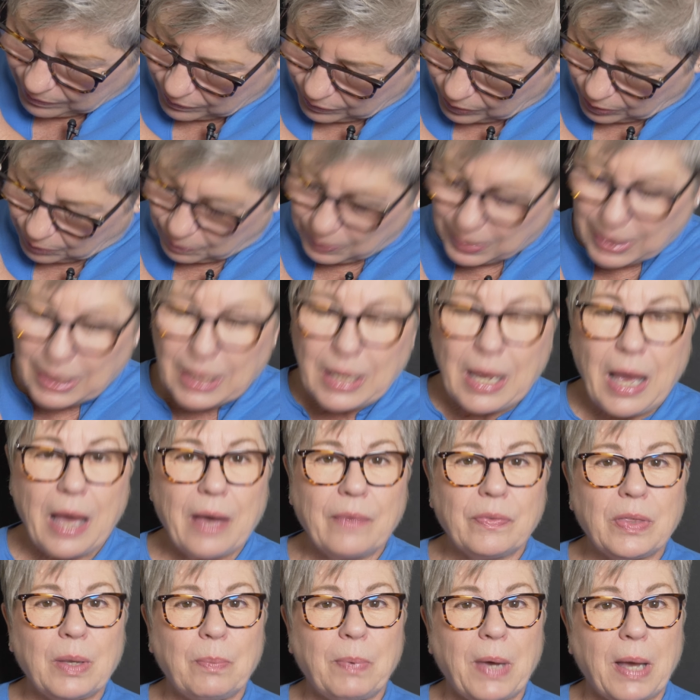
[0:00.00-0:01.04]
3
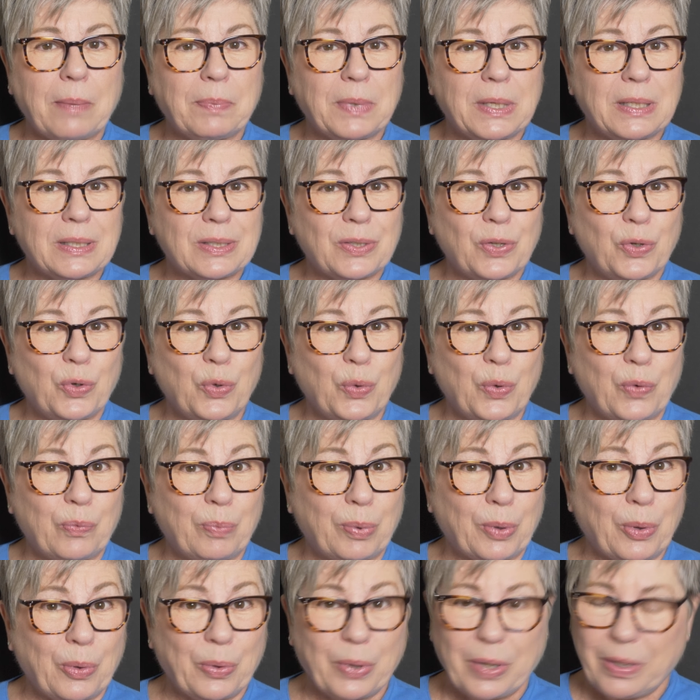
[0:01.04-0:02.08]
of the puppies who have
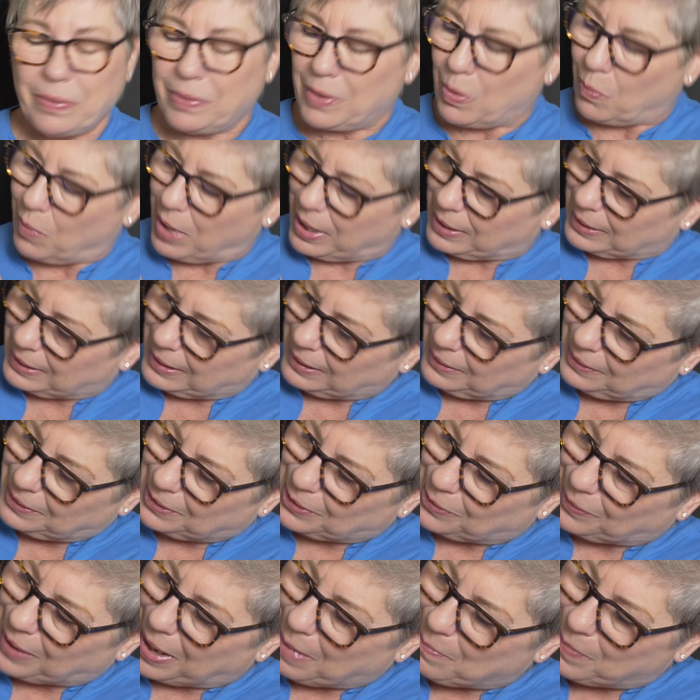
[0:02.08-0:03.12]
broken the 1
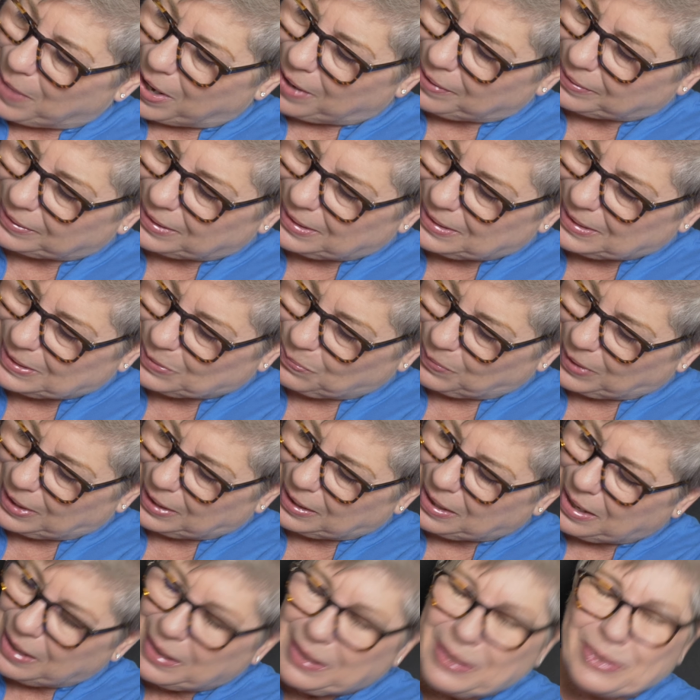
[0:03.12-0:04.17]
kilogram mark this week.
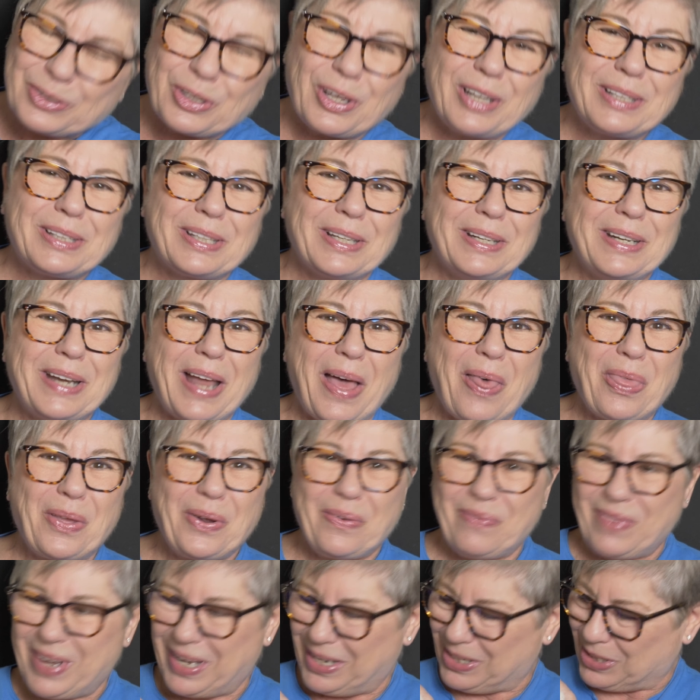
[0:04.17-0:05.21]
So that's another
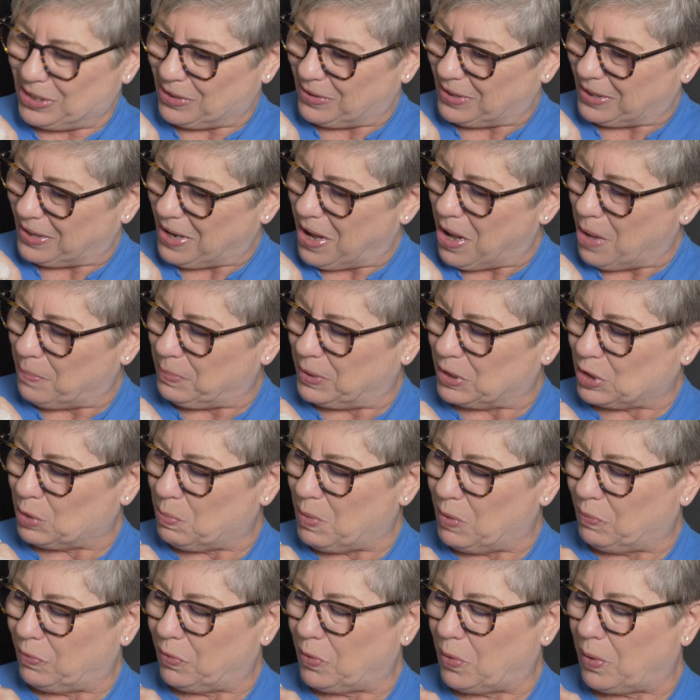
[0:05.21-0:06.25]
major
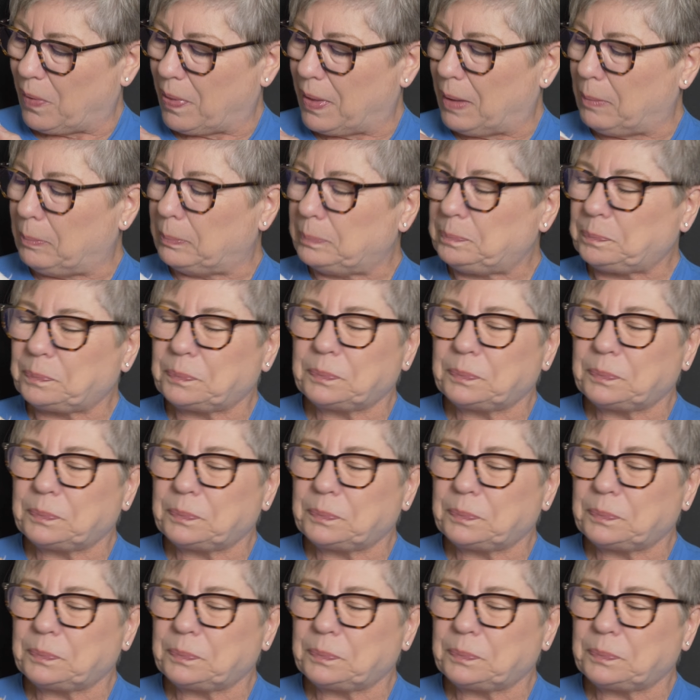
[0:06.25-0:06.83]
accomplishment for them.